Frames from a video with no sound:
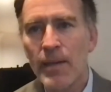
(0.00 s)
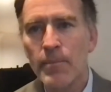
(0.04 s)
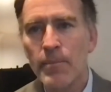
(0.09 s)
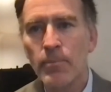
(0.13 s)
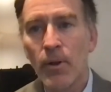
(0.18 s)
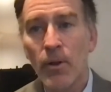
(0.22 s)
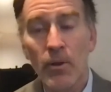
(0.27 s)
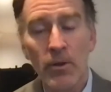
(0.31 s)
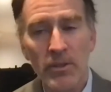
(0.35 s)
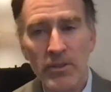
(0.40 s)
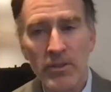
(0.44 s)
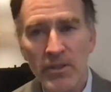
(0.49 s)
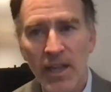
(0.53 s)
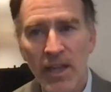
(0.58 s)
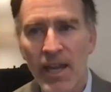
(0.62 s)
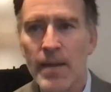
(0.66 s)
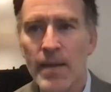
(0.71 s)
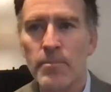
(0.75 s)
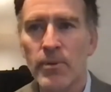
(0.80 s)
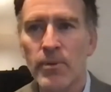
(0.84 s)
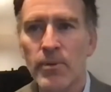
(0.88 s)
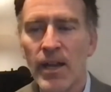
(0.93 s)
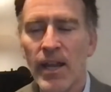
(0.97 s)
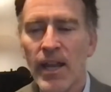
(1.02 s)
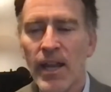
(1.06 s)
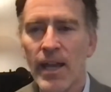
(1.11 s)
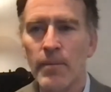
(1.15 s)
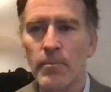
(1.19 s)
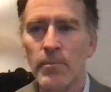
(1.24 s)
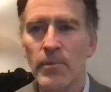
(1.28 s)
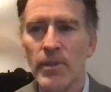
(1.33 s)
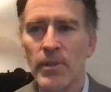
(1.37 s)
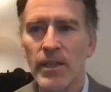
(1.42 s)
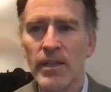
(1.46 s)
Polk to
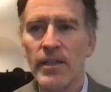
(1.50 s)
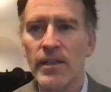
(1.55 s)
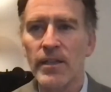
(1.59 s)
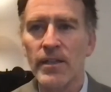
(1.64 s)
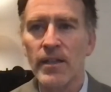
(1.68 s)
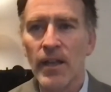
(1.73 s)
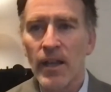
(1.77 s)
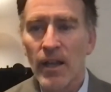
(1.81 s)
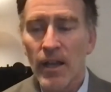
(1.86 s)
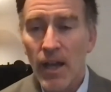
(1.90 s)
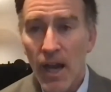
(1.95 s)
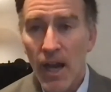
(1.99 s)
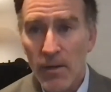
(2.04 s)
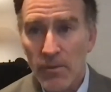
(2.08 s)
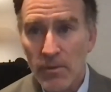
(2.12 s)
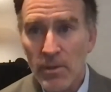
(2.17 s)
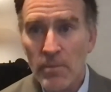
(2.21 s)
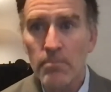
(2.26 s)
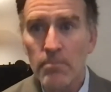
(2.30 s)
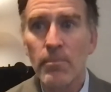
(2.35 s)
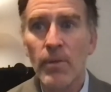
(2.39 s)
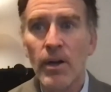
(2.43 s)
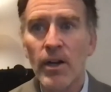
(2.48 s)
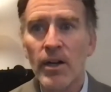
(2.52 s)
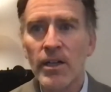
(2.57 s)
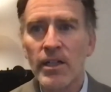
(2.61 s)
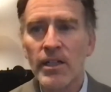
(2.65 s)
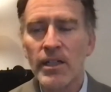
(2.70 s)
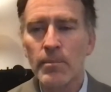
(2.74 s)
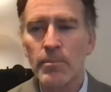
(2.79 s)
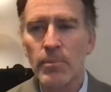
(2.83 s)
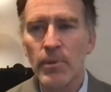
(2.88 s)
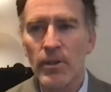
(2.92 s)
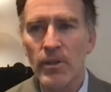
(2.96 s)
Abraham Lincoln, a
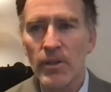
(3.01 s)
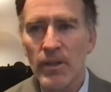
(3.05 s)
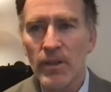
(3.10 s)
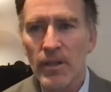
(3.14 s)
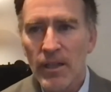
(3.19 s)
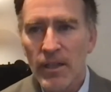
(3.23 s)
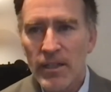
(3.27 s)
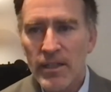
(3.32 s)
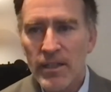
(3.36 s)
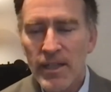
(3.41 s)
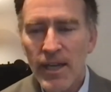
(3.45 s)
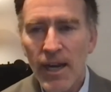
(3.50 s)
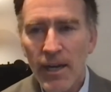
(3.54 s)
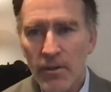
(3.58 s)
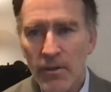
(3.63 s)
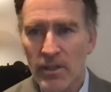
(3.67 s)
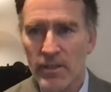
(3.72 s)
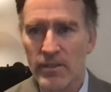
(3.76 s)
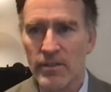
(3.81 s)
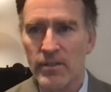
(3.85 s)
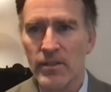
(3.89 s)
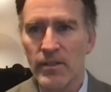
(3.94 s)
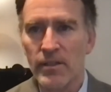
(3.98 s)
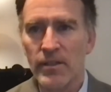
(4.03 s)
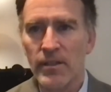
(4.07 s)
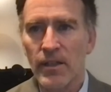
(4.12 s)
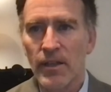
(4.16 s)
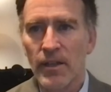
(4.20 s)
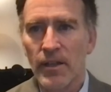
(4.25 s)
remarkable character